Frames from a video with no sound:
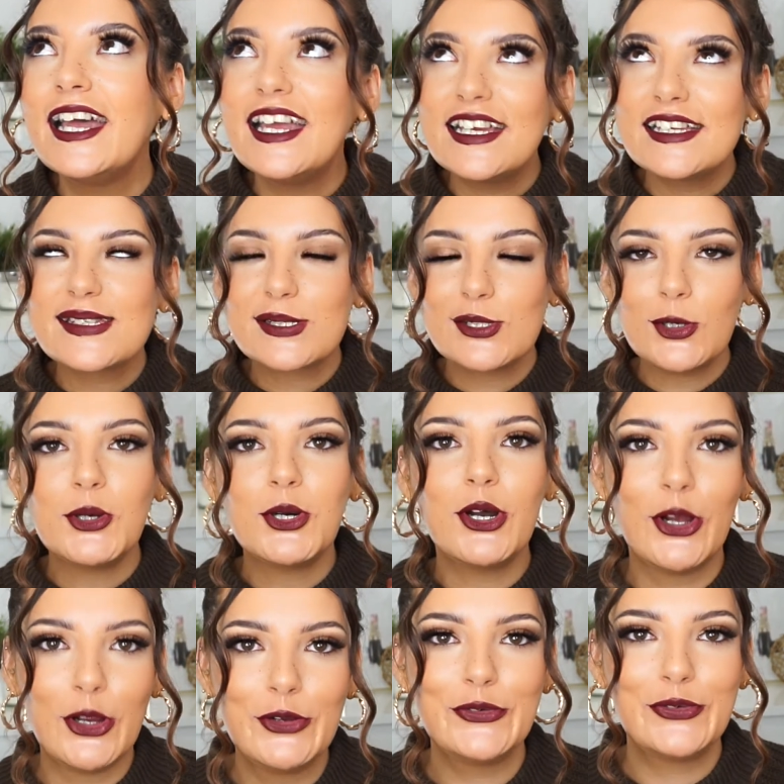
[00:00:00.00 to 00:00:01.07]
It's not
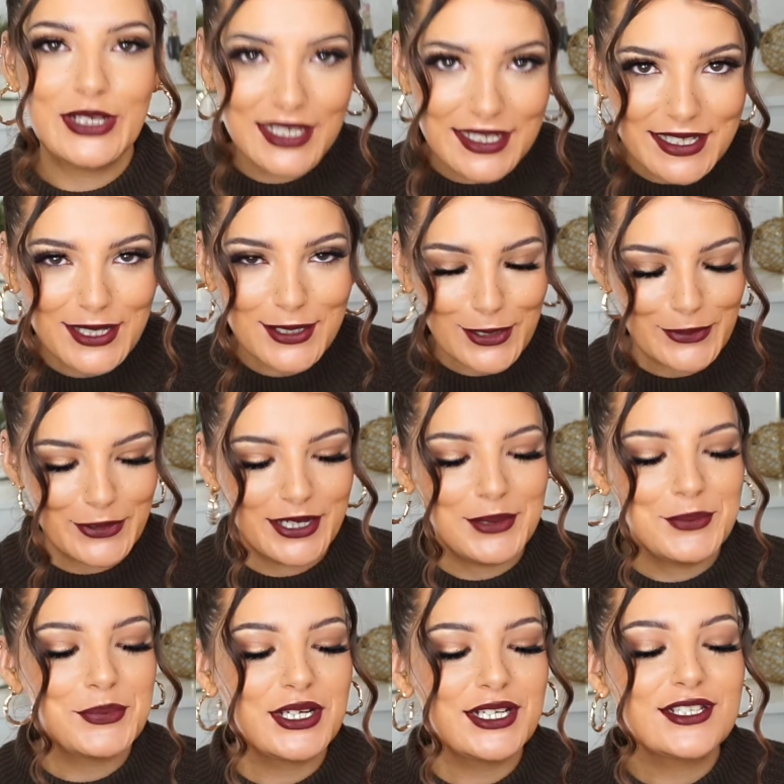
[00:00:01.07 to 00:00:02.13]
overly
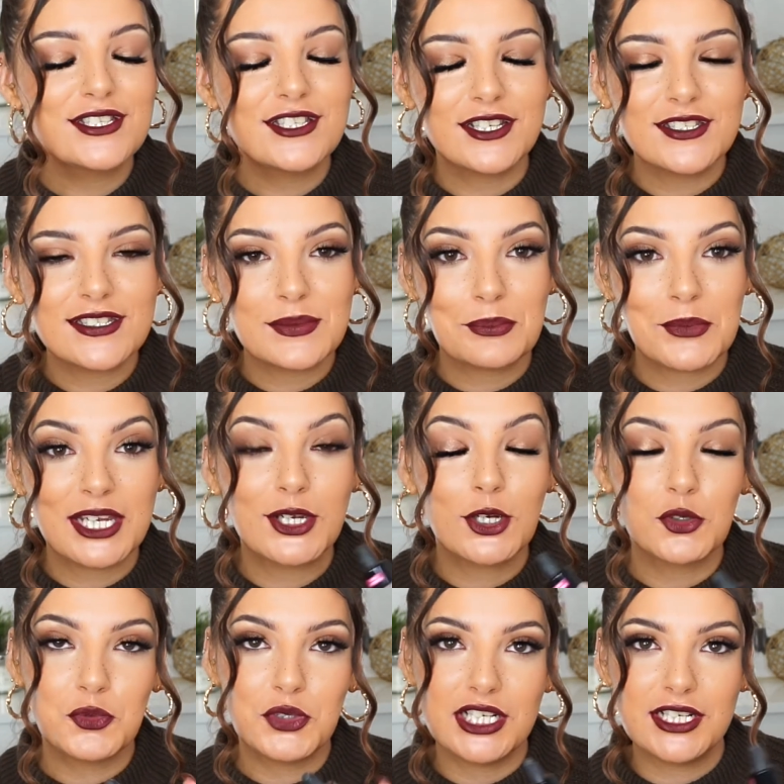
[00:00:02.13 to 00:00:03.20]
glowy, but it does make
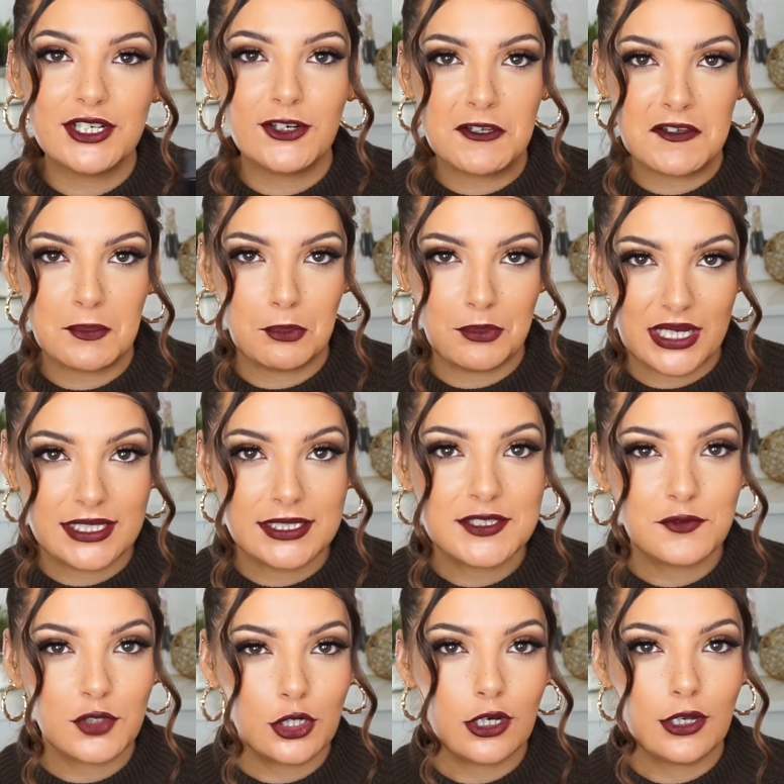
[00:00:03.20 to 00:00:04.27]
a really nice base
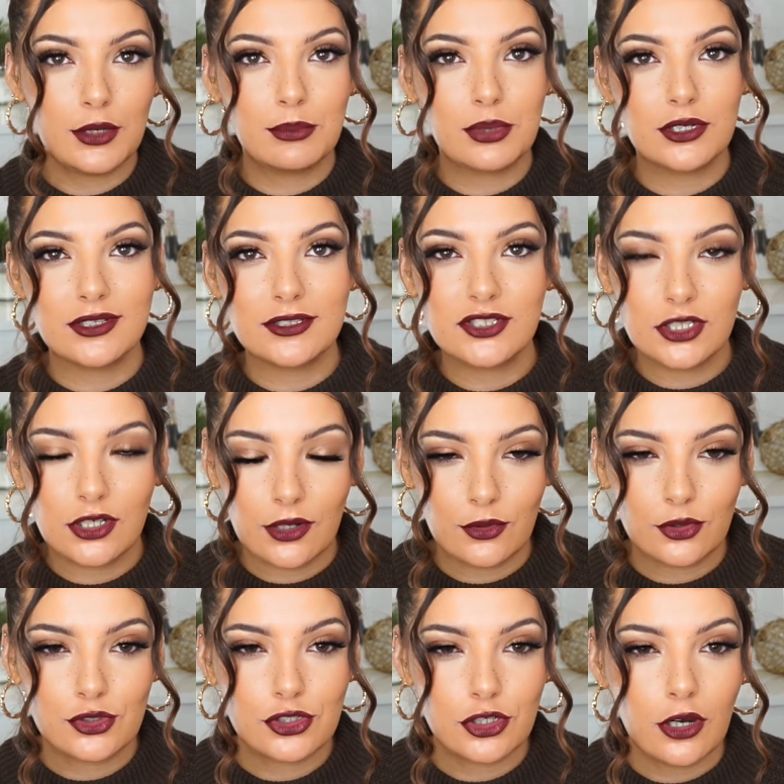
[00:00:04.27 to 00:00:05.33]
for glowy products to go
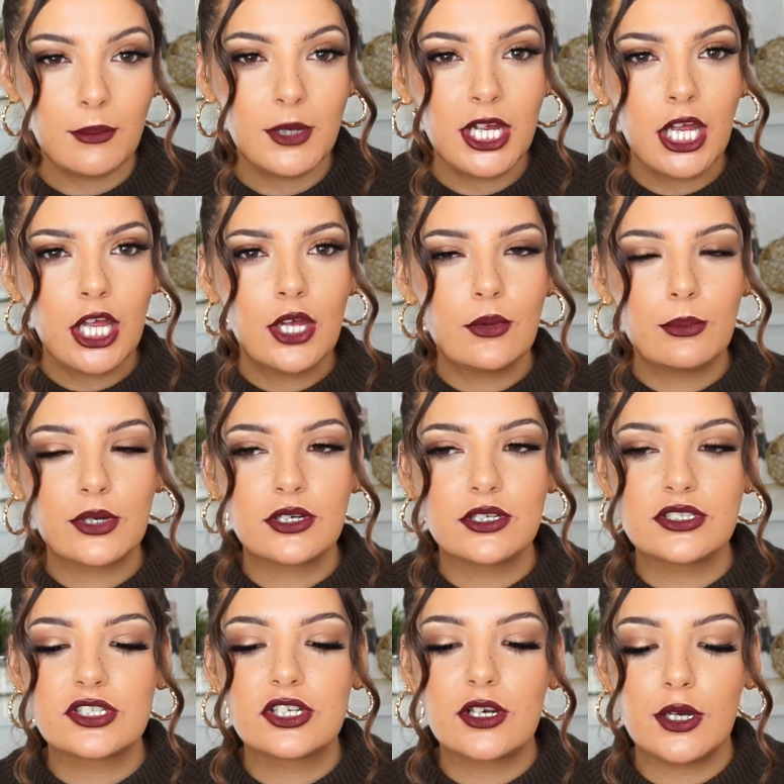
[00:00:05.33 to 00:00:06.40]
on top,
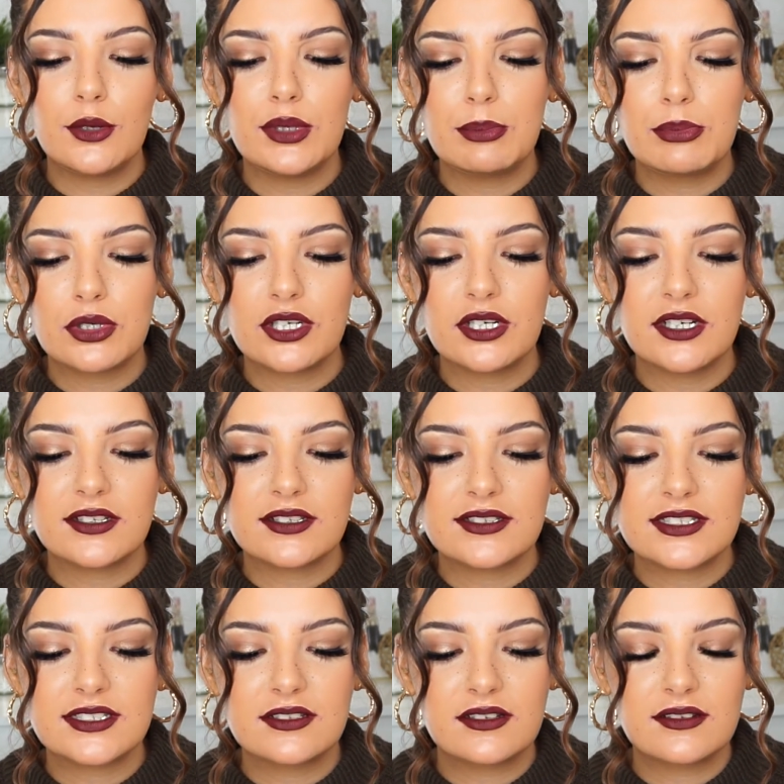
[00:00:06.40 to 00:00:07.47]
because glowy
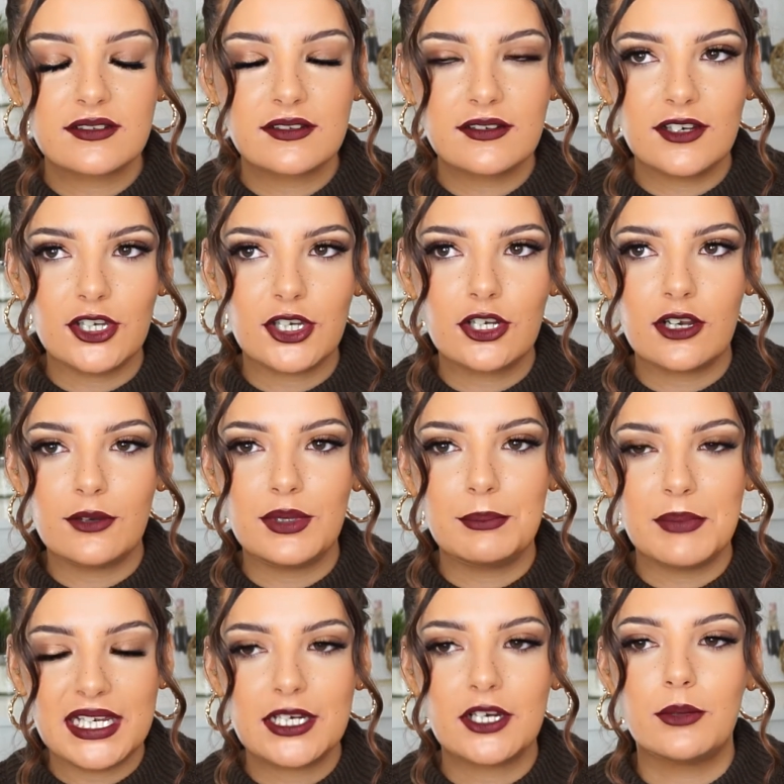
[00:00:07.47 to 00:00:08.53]
products, like glowy
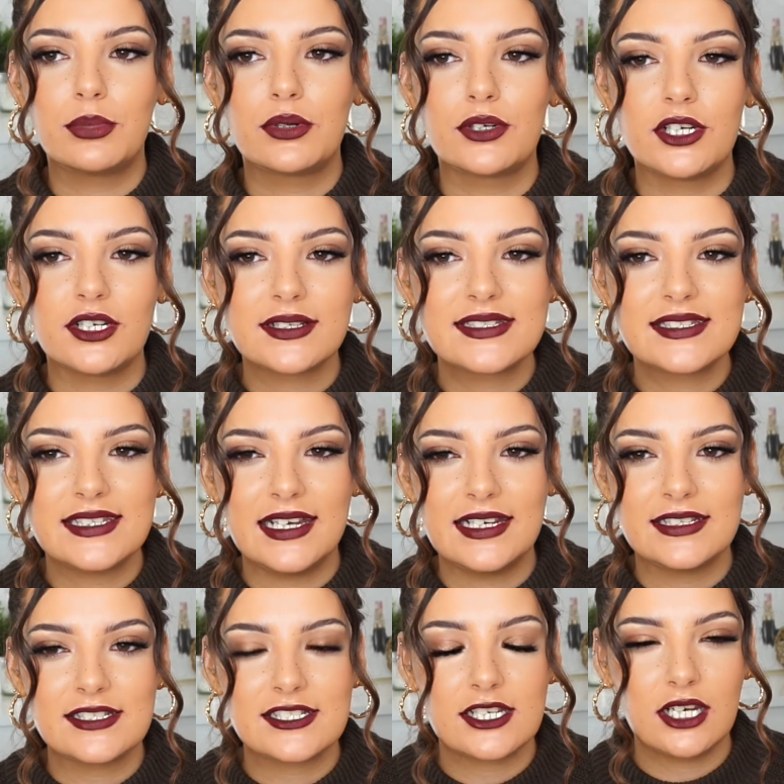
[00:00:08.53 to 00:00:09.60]
makeup products,
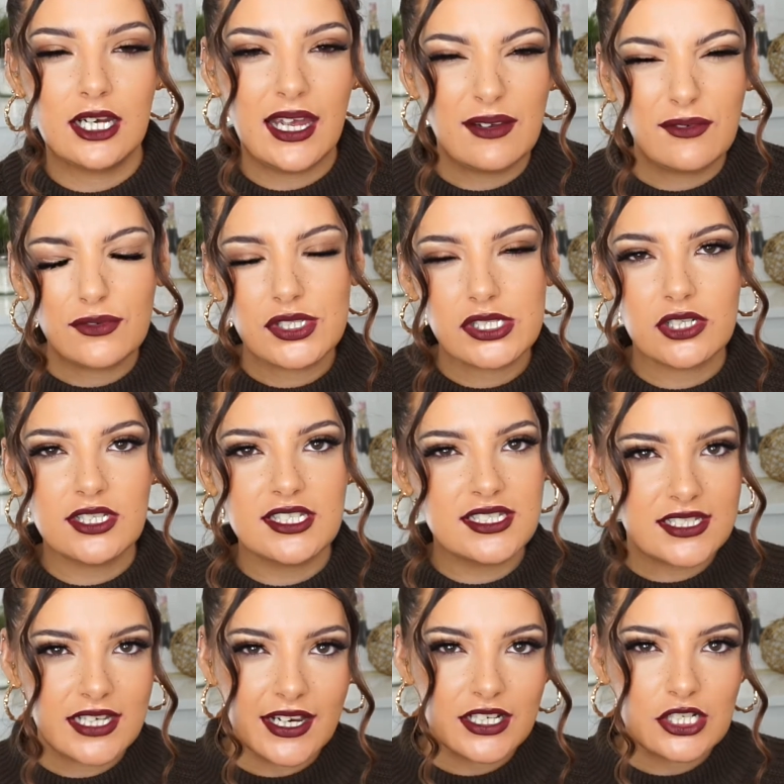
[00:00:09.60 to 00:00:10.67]
tend to emphasize
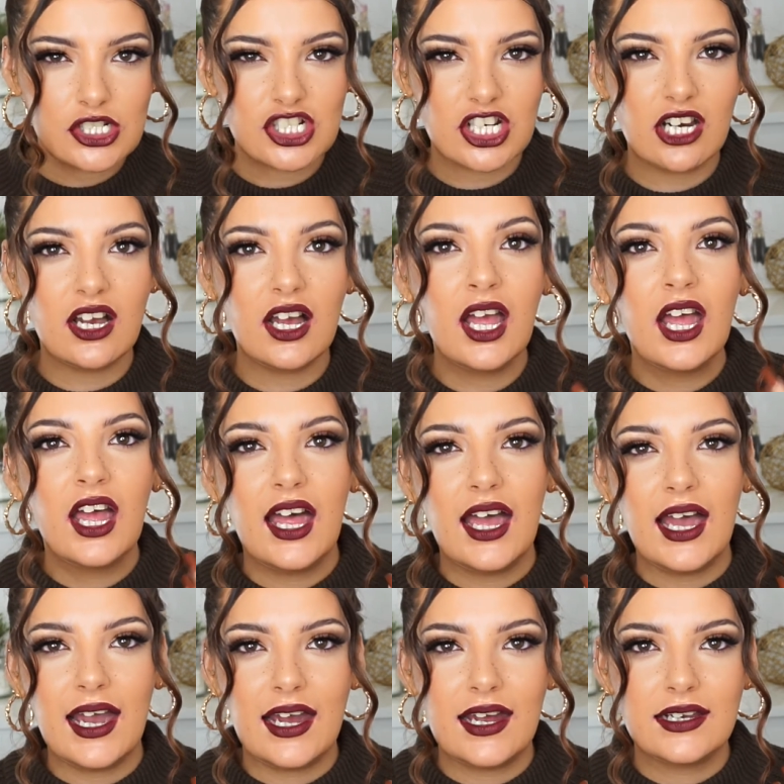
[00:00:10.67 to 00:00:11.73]
texture,
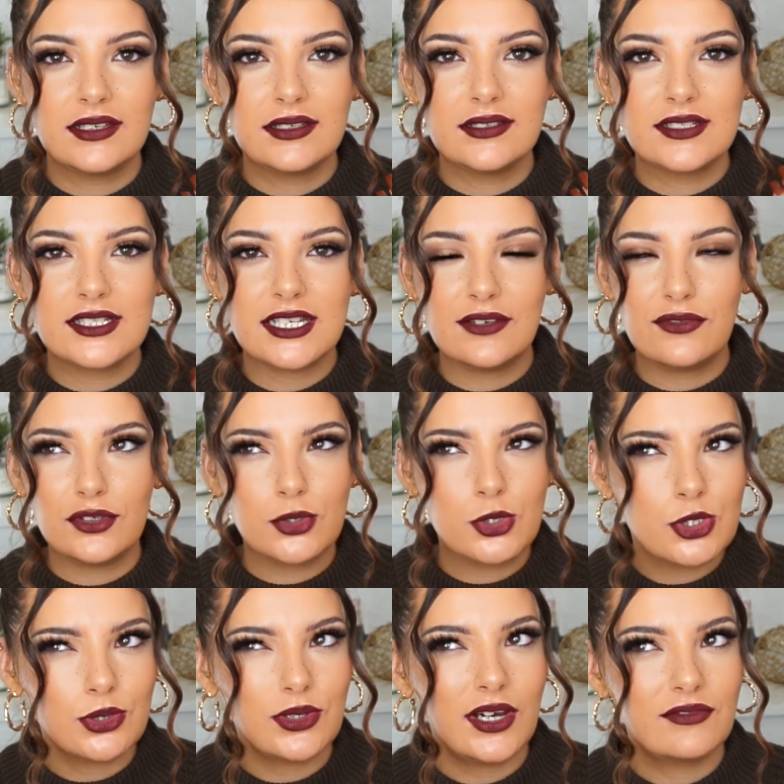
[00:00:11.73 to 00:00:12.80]
and if you
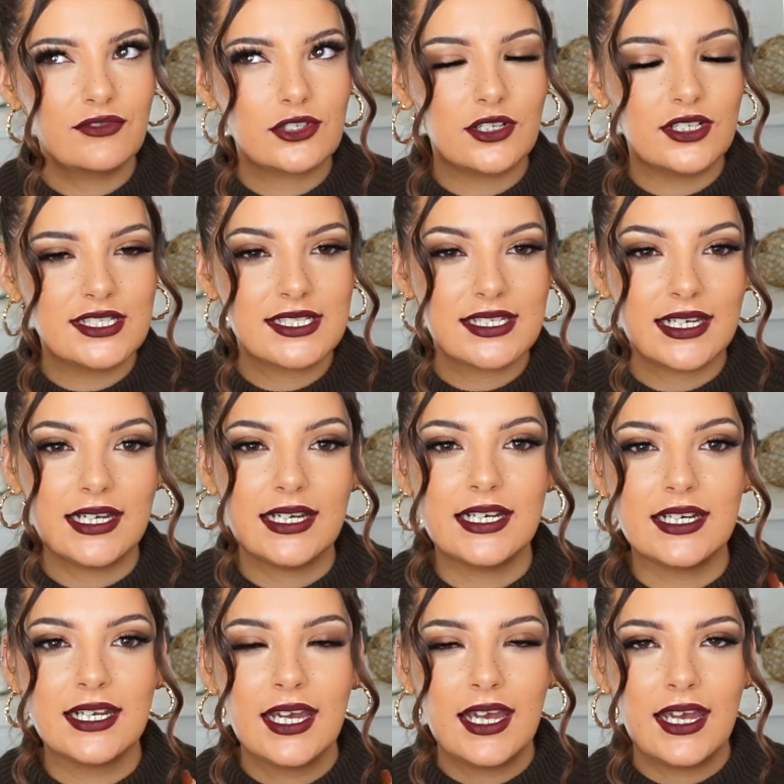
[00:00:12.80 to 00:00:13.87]
do have dry
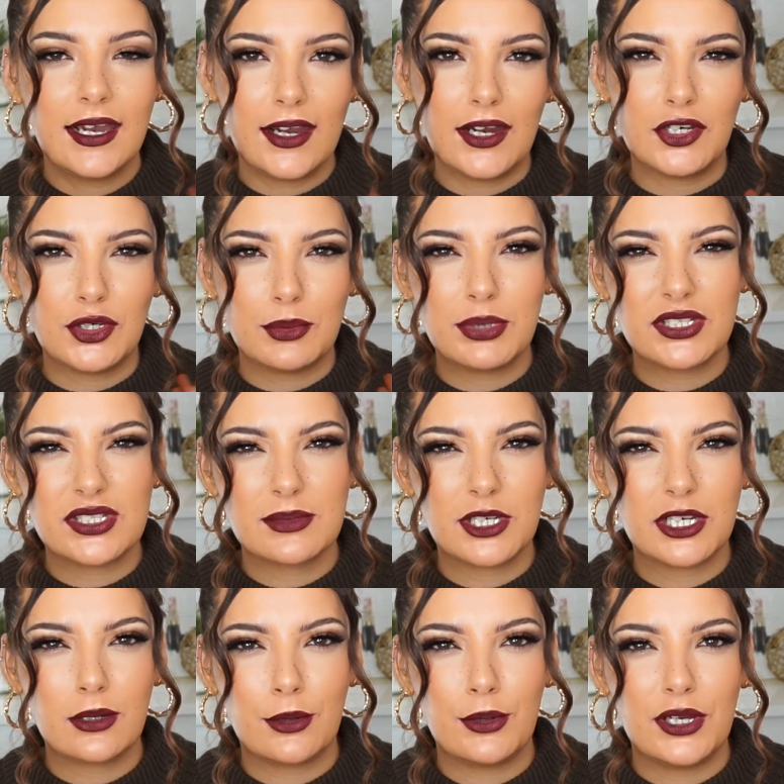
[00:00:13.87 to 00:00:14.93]
skin and you put
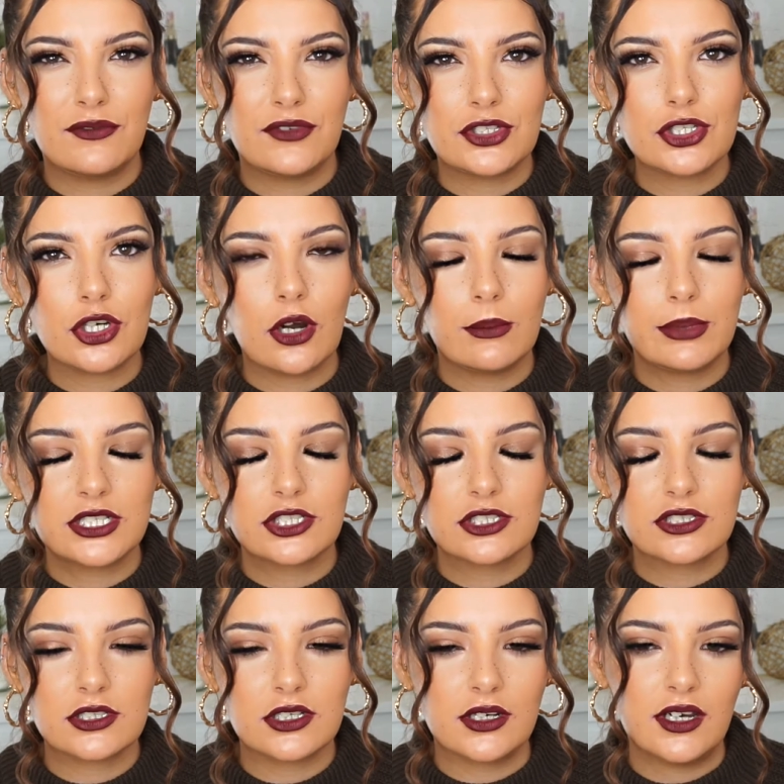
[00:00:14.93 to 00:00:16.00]
something glowy over the top, it's
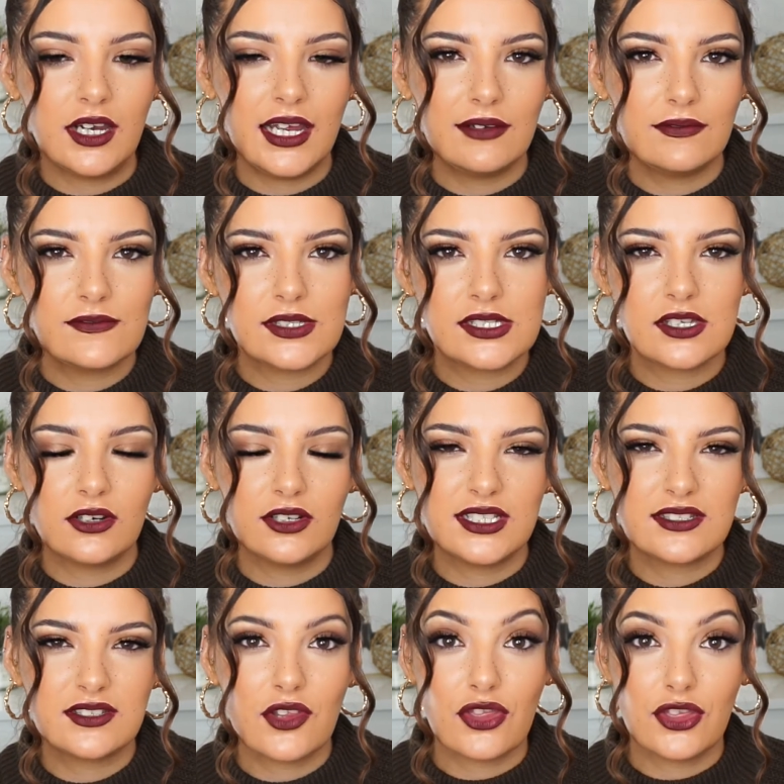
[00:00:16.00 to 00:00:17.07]
just going to
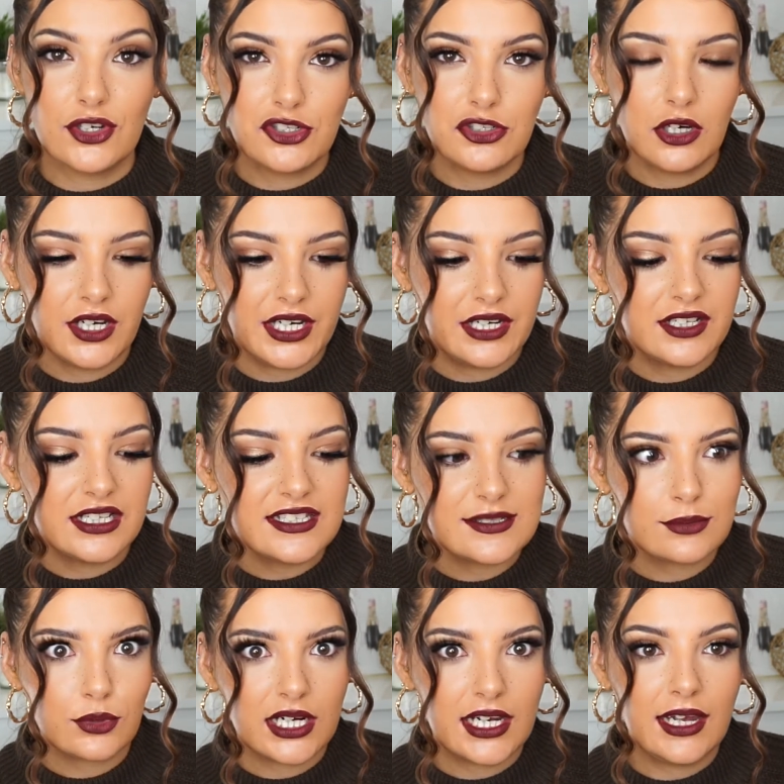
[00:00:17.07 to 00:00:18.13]
emphasize the dryness,